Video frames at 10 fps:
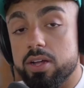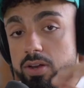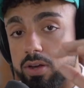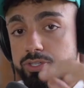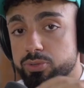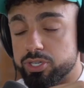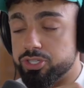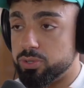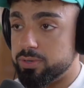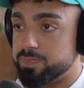long story
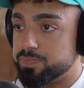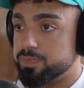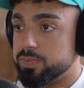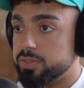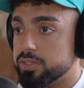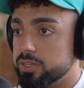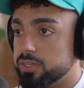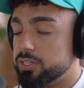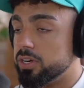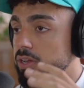short,
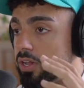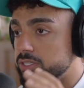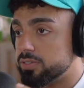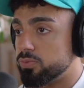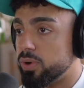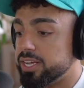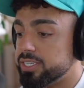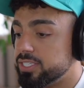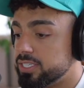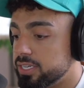there are lots of
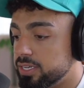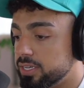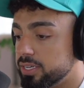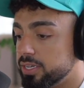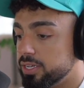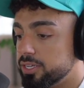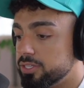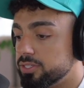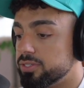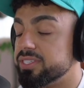ways
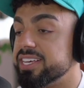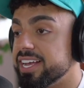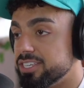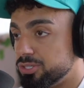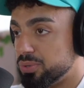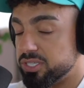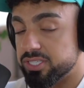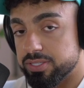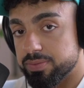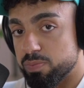to gain
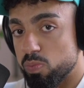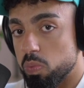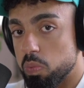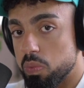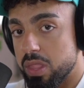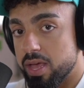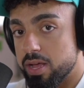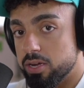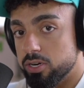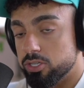trust.
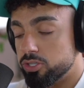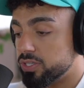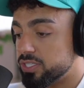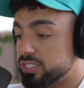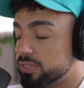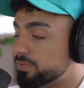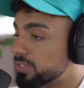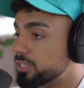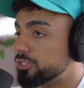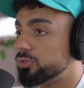Trust is
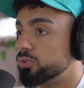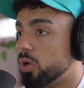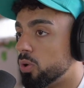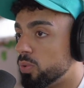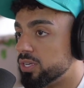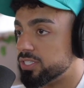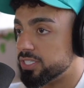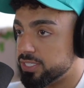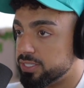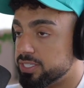something that you always
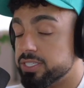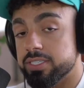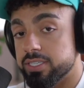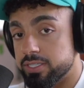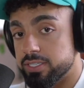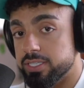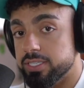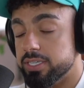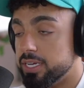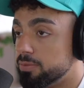need. This is the
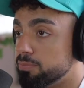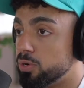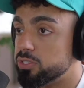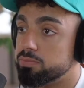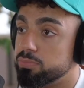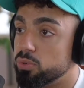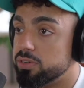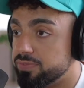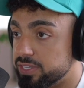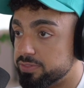T, and the most
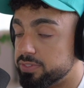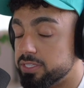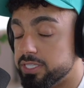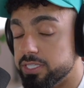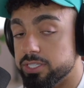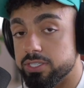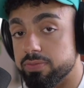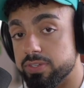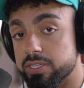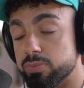important thing of the T is
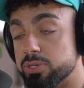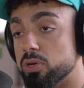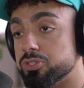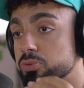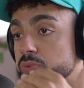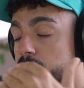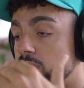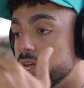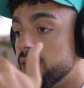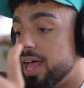something that we also will
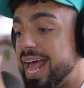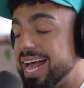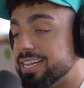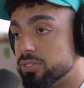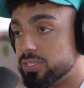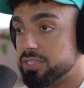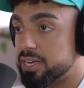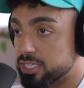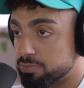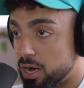handle in the
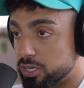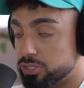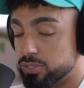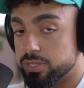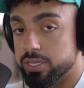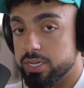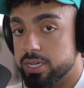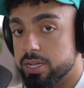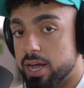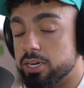next module.
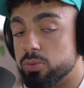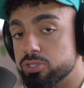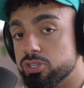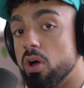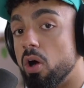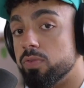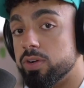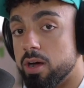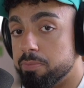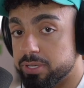I don't want you to
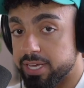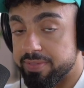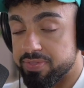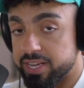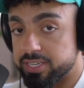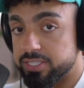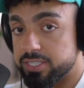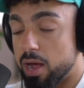overcomplicate things.